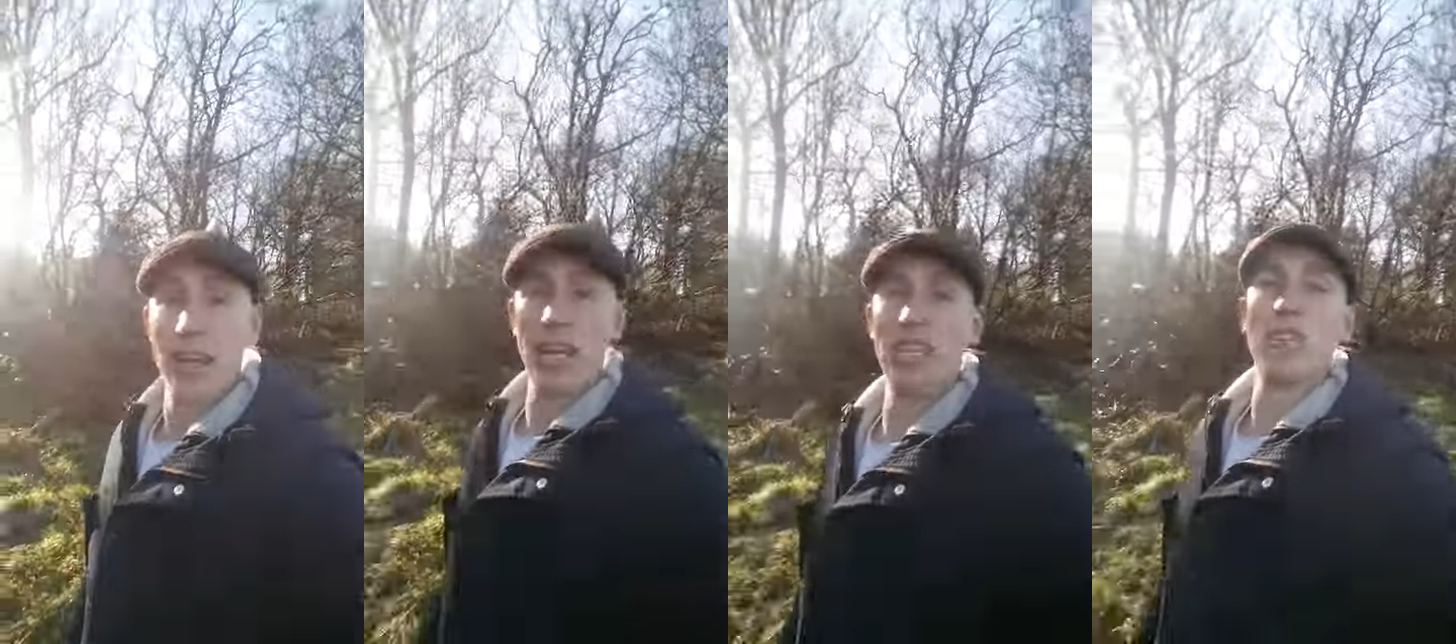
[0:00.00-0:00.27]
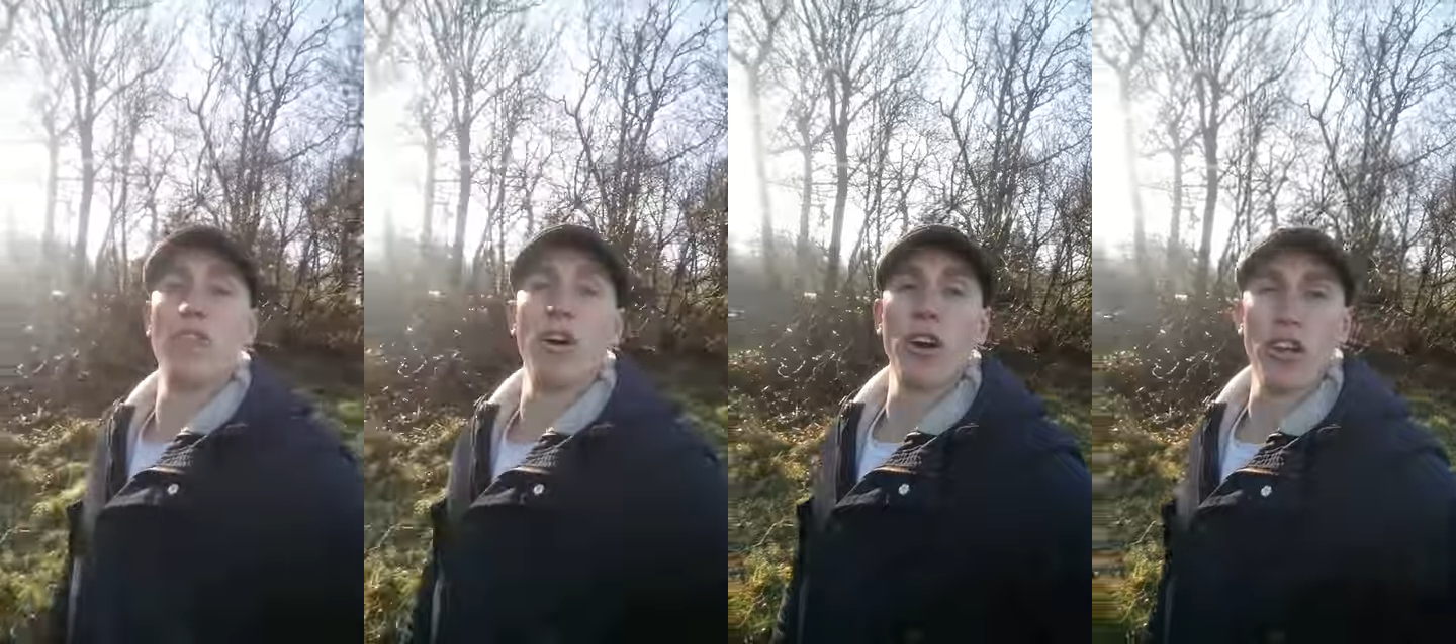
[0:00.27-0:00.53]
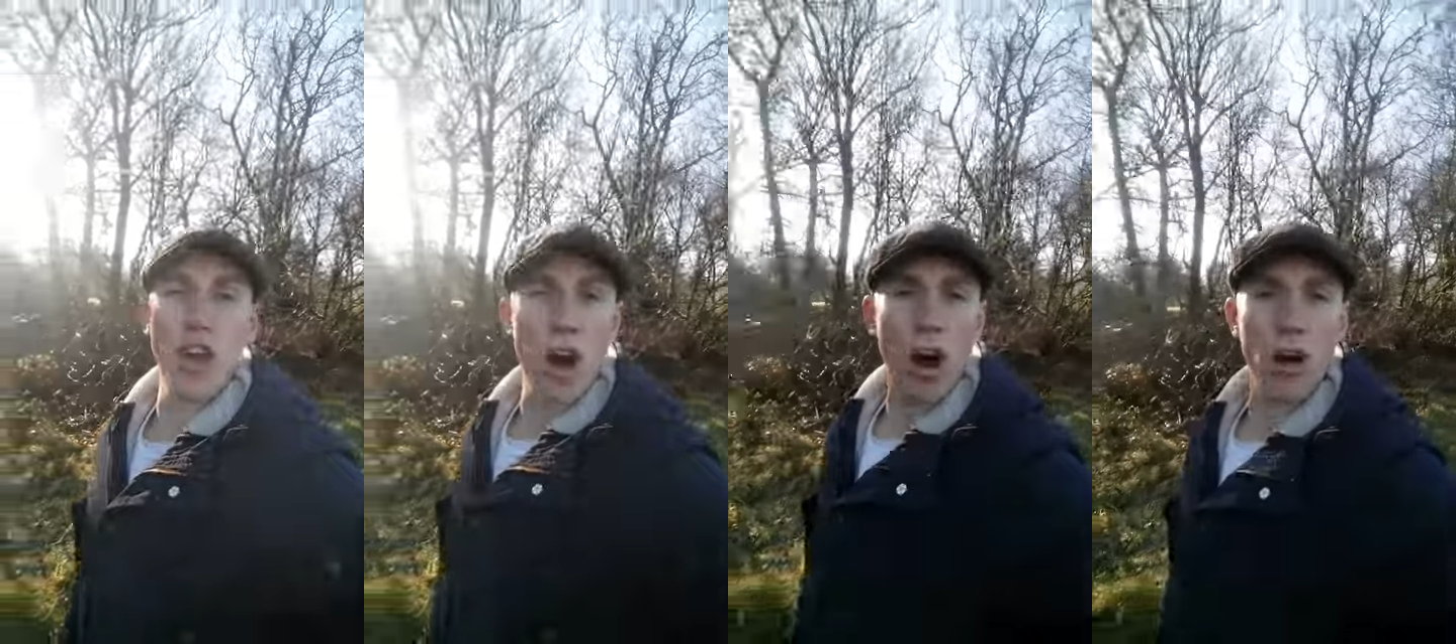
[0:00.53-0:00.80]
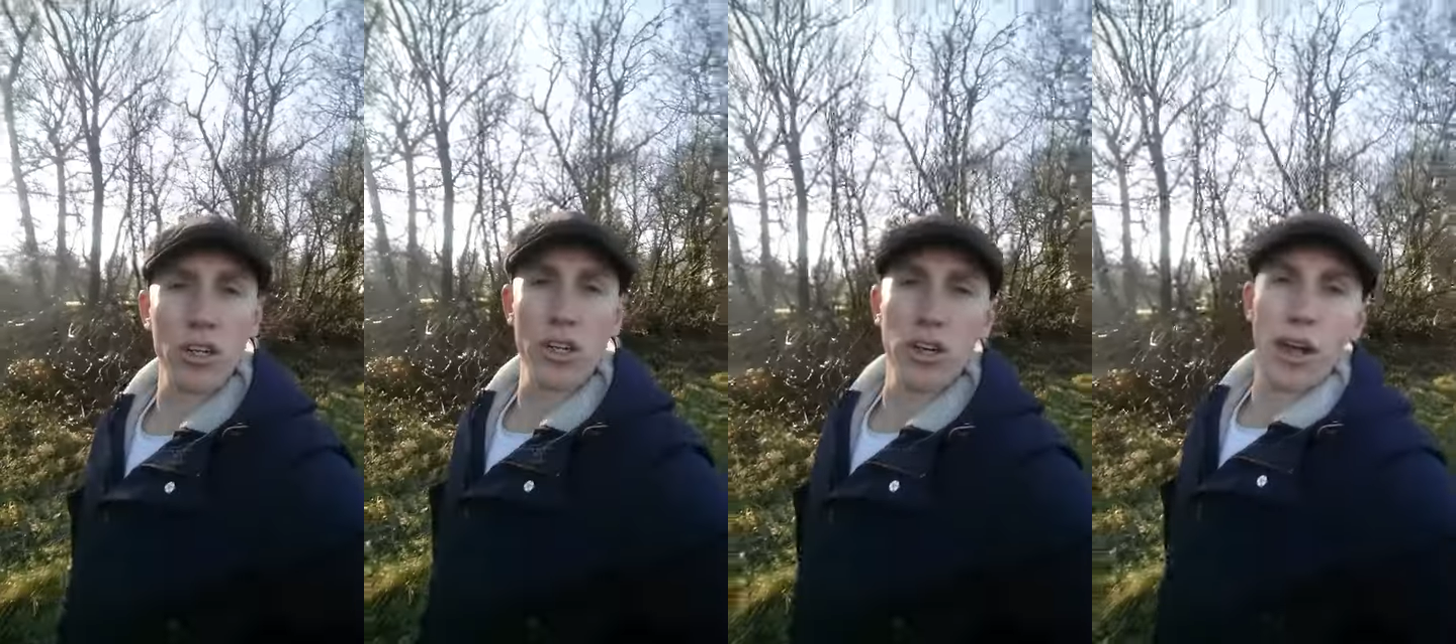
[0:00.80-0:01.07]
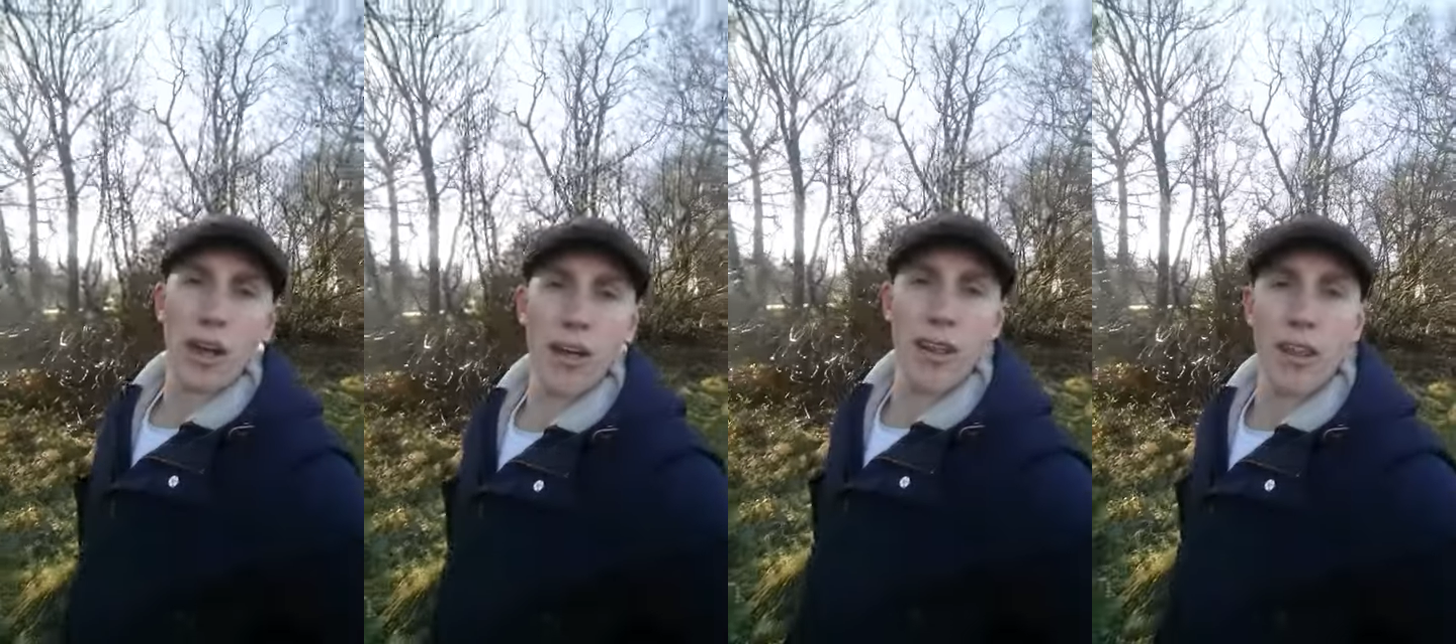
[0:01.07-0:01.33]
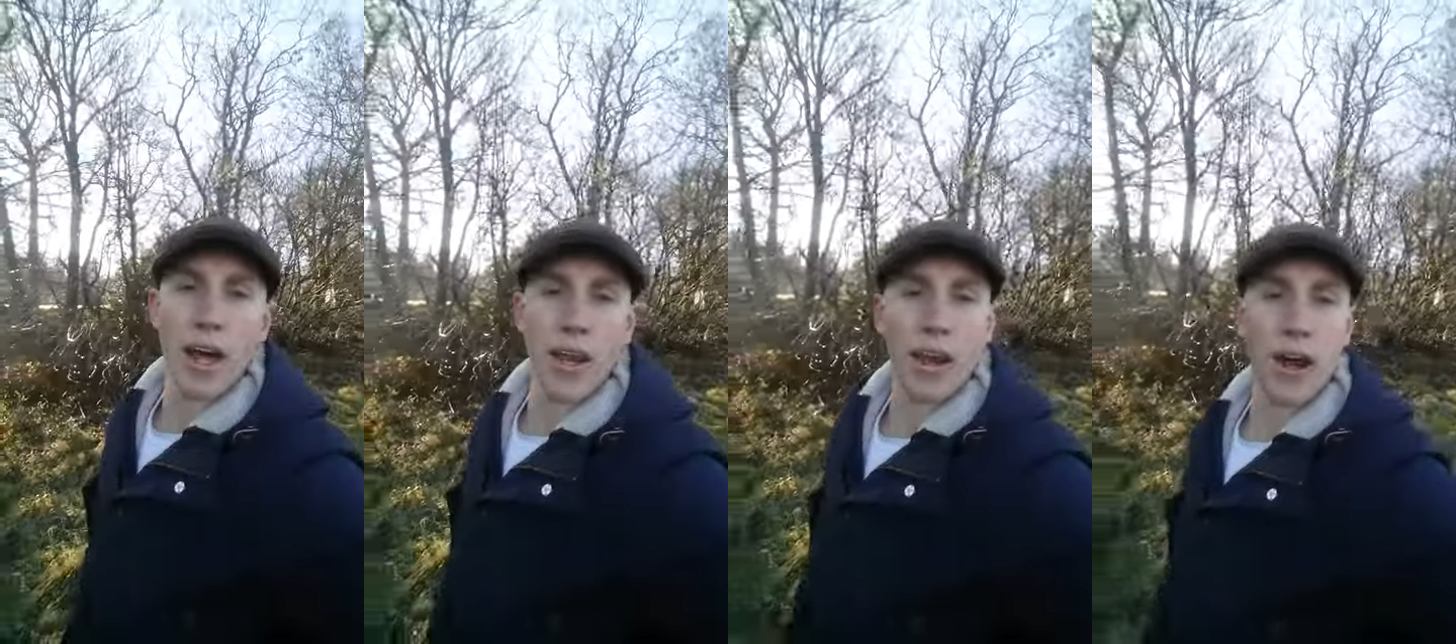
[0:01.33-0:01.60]
is for Yorkshire
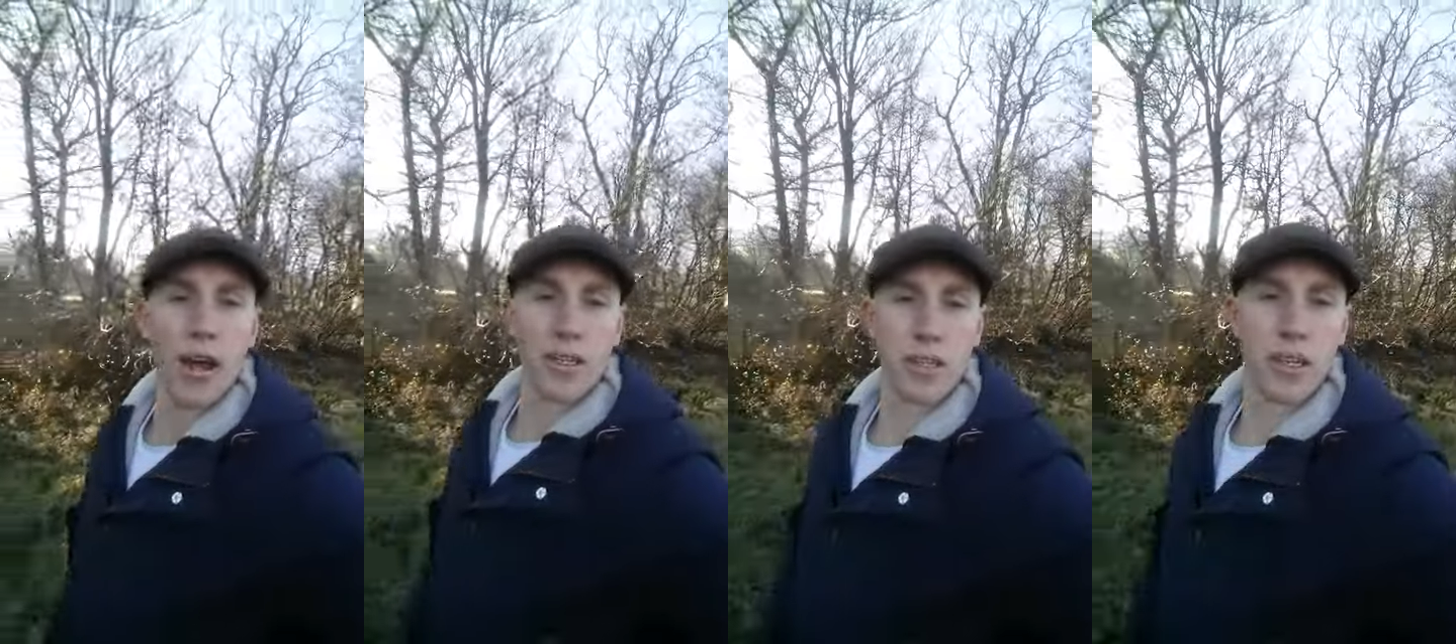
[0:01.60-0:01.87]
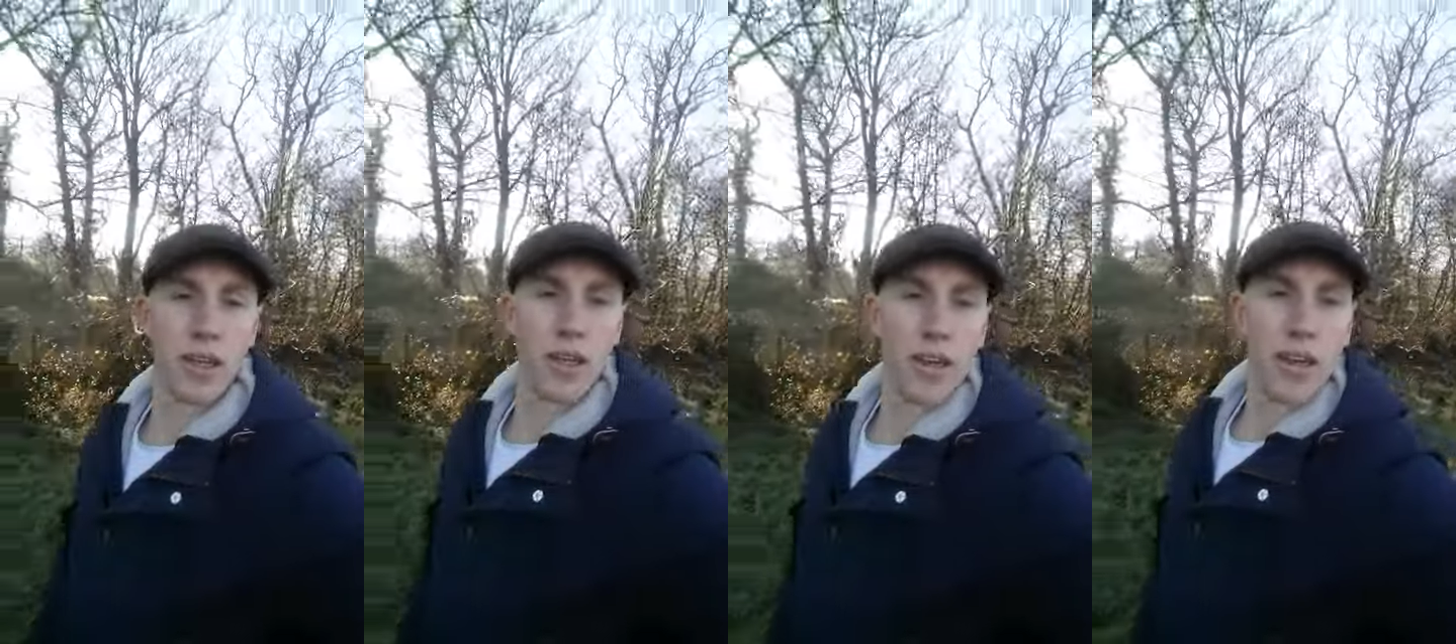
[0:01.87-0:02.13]
than ours.